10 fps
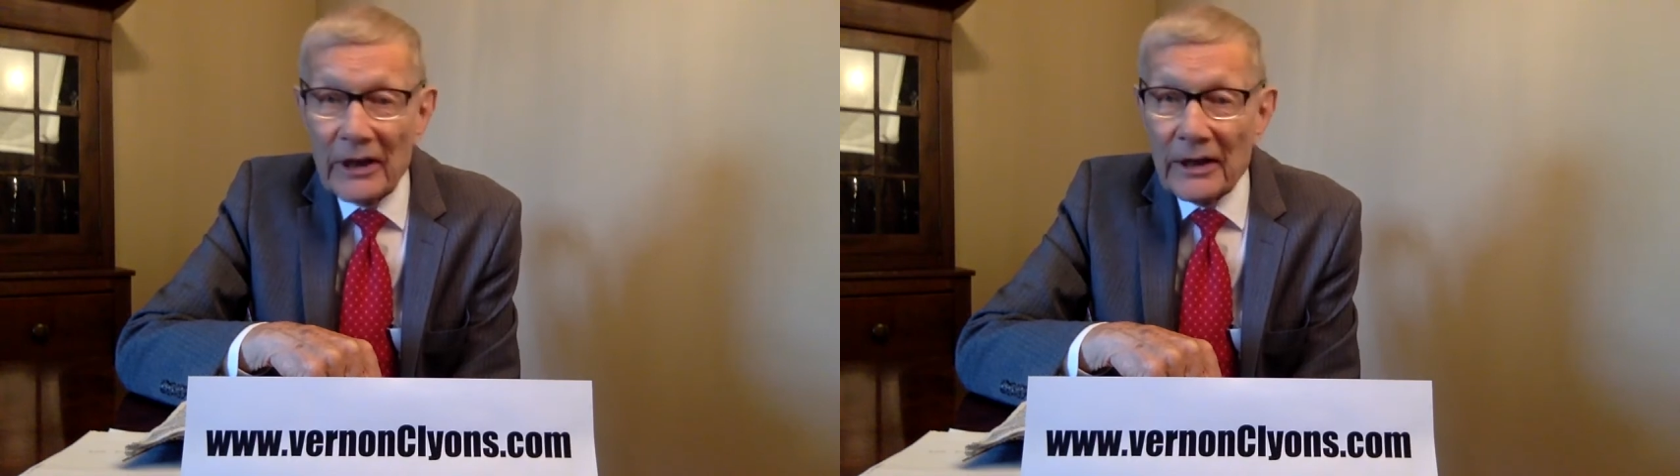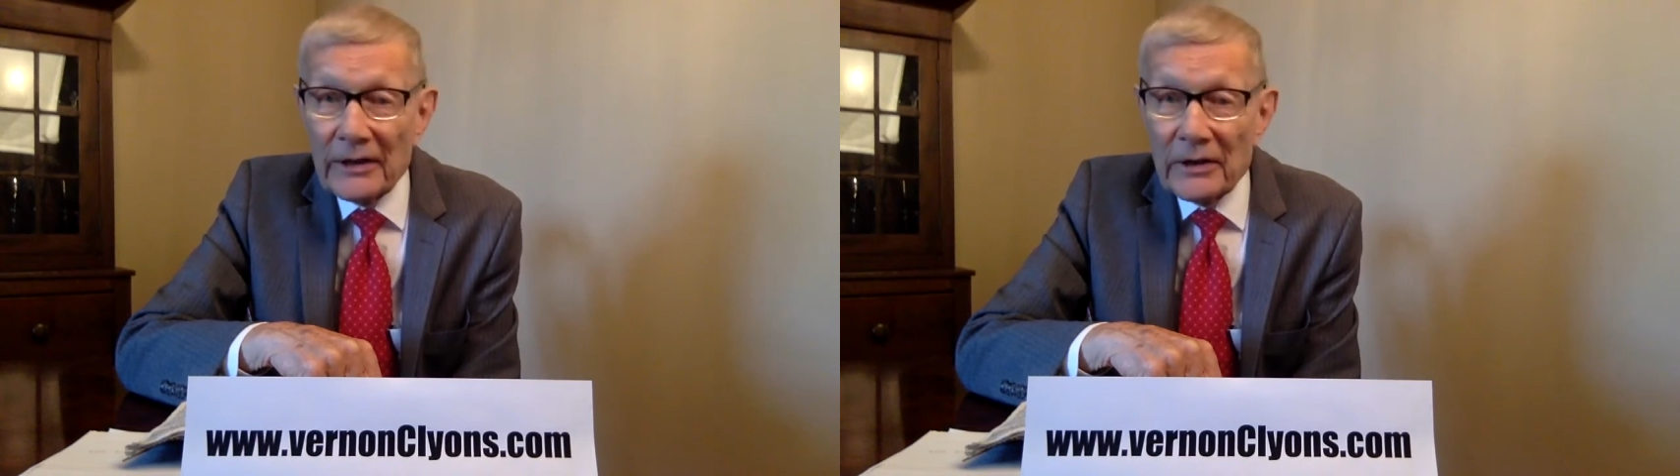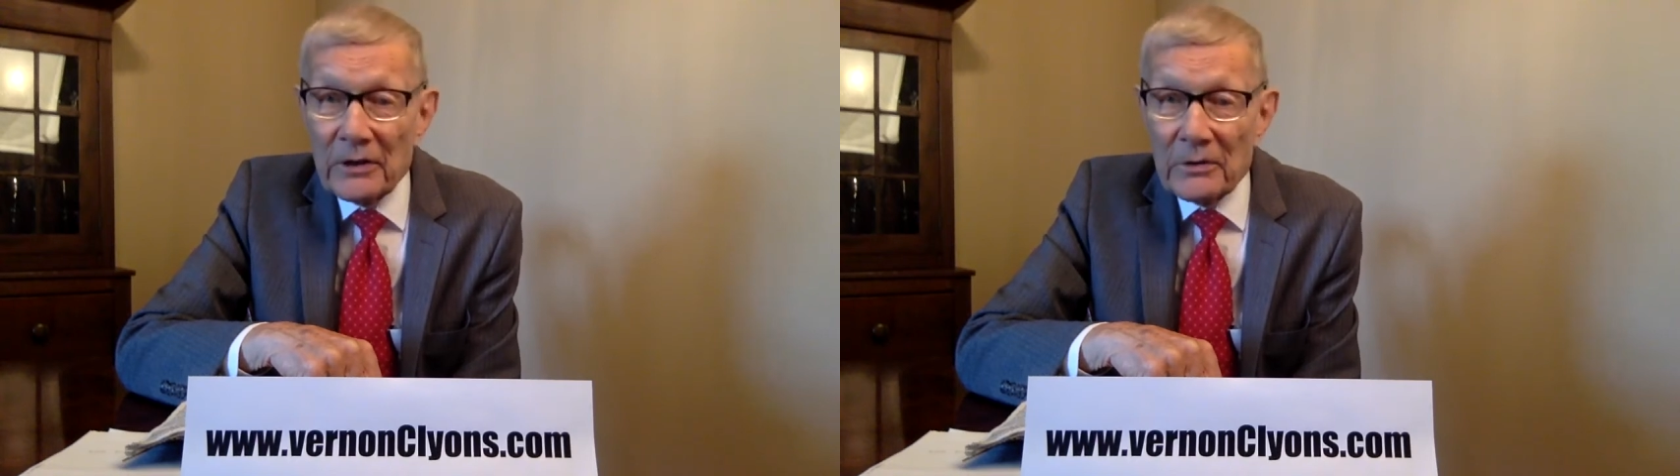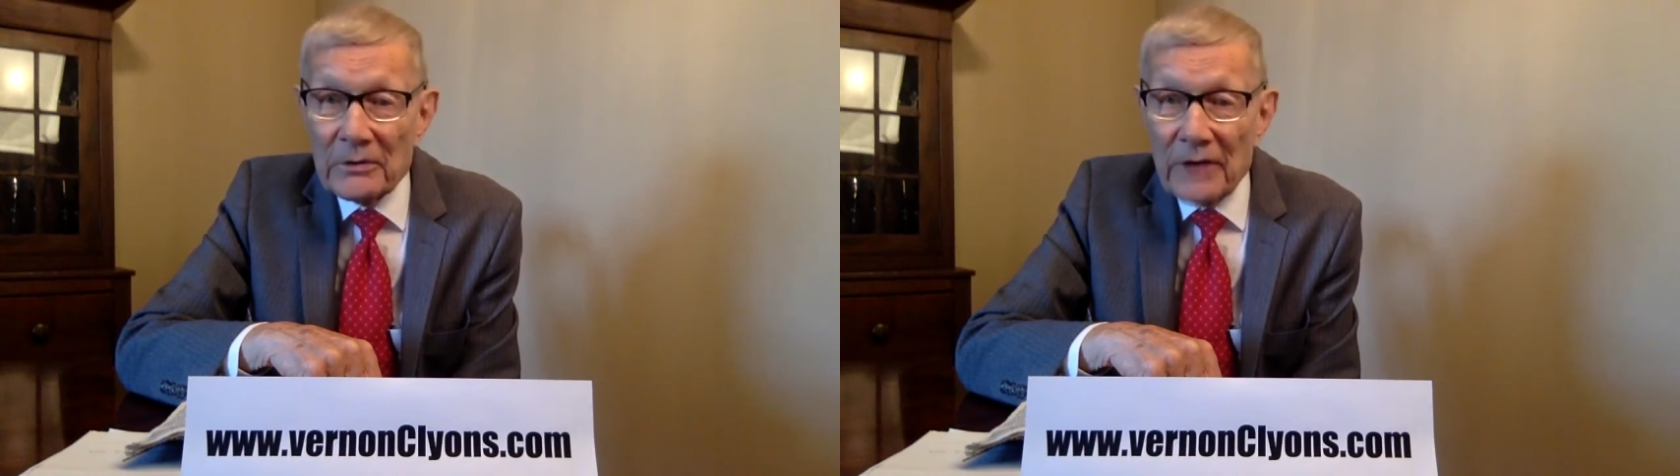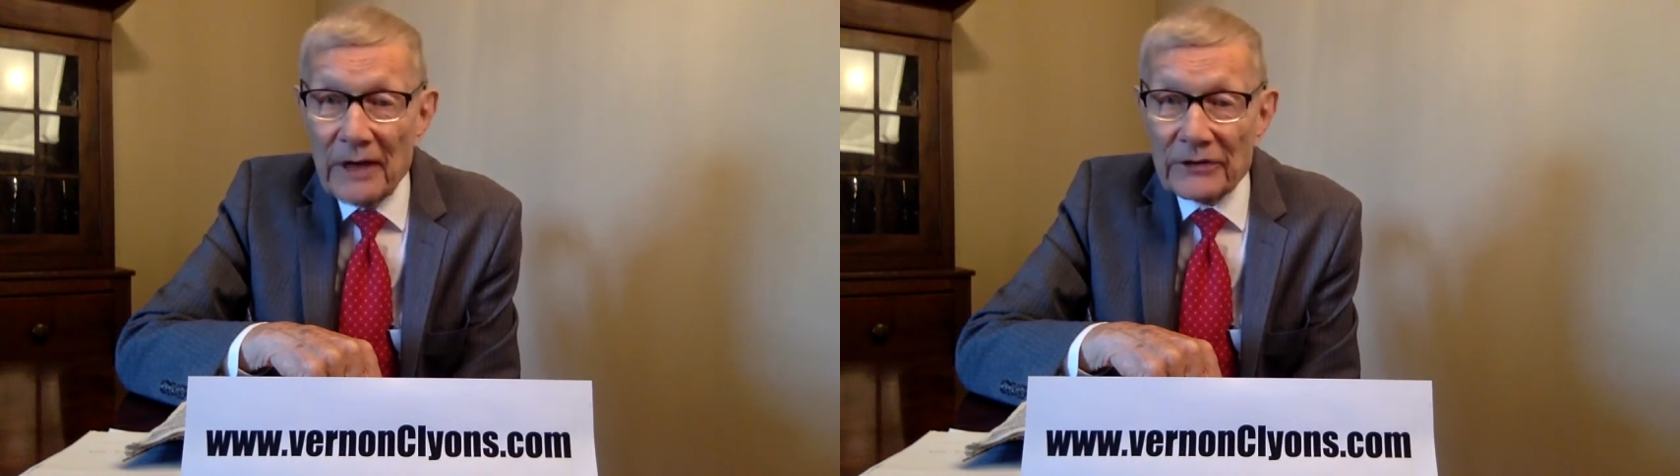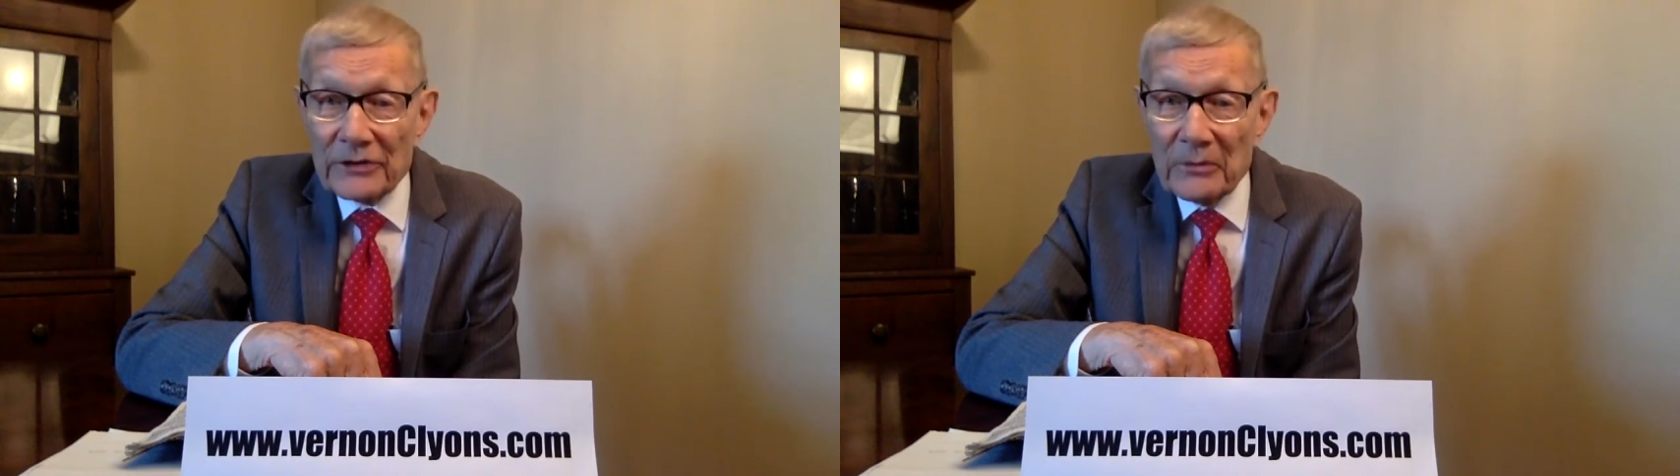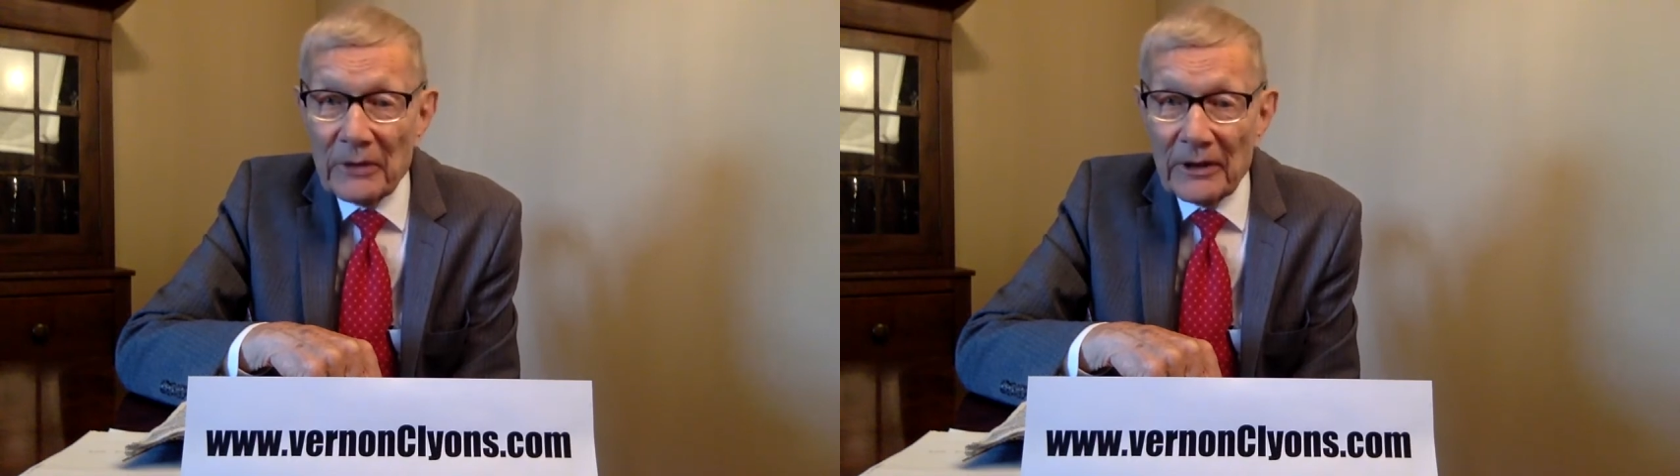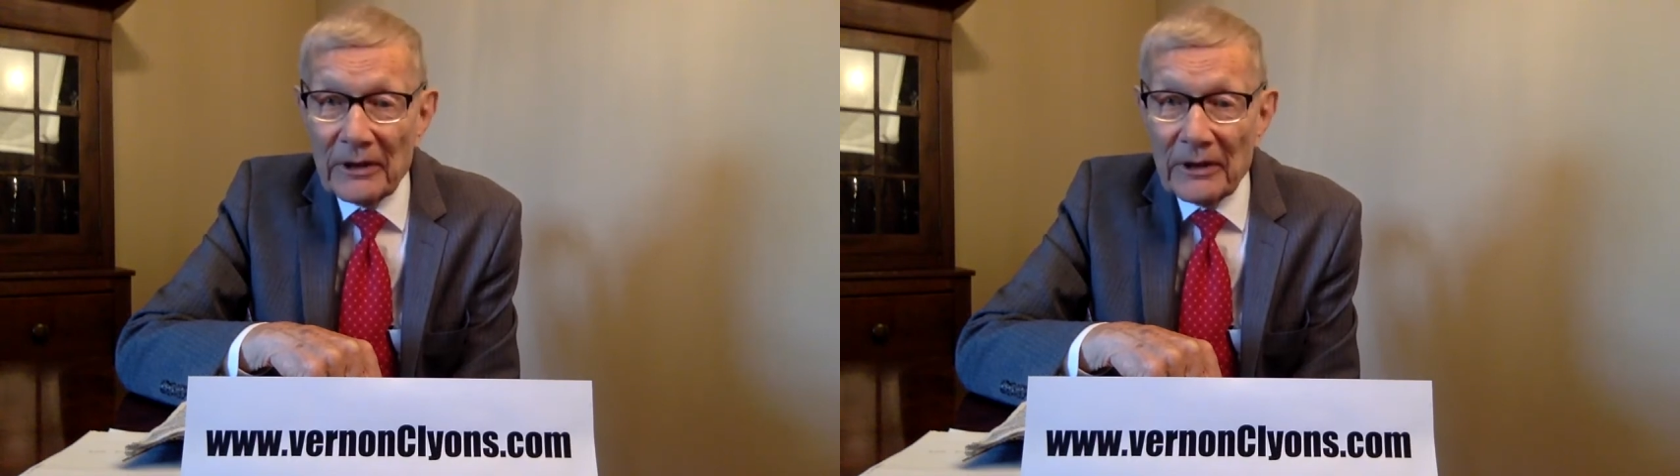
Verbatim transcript: in the New Testament.